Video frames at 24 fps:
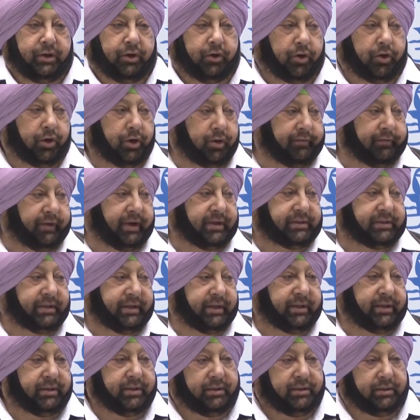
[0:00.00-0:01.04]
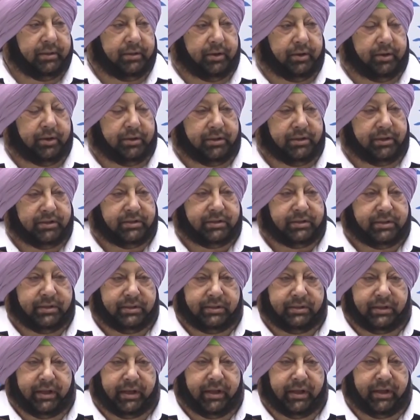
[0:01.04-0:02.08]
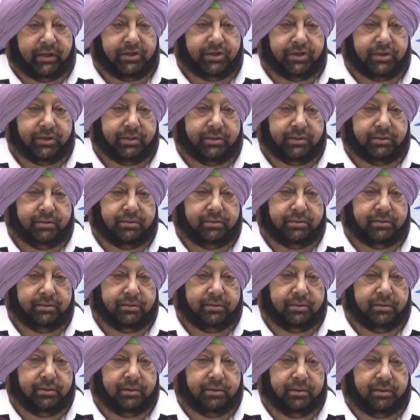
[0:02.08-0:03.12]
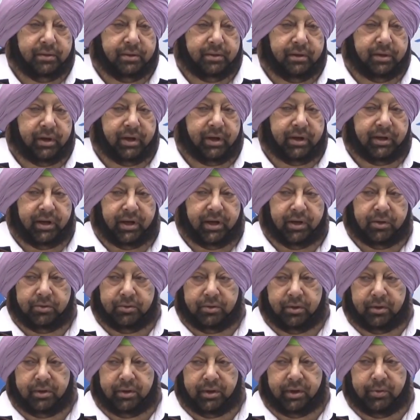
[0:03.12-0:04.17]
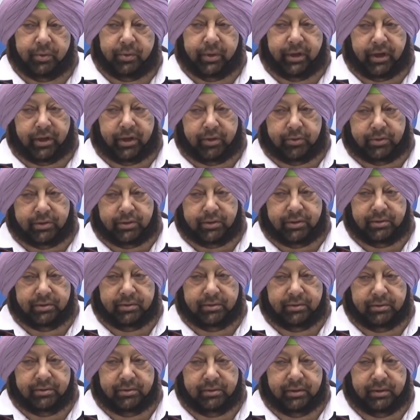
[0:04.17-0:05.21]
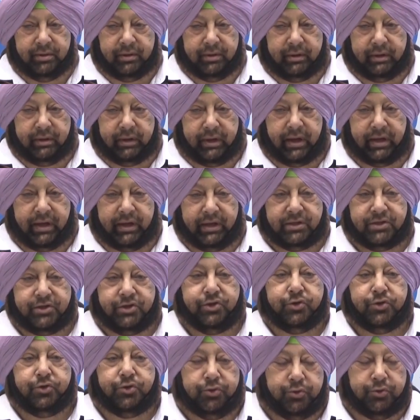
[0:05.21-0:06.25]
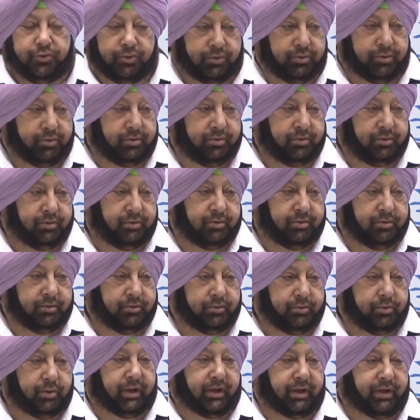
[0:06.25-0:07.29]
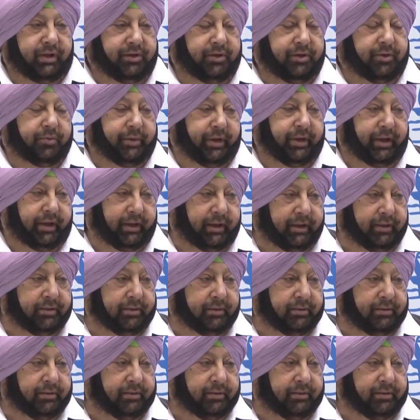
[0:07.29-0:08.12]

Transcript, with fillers: All of us here on this stage are now on our way out and it's you who are in your way in.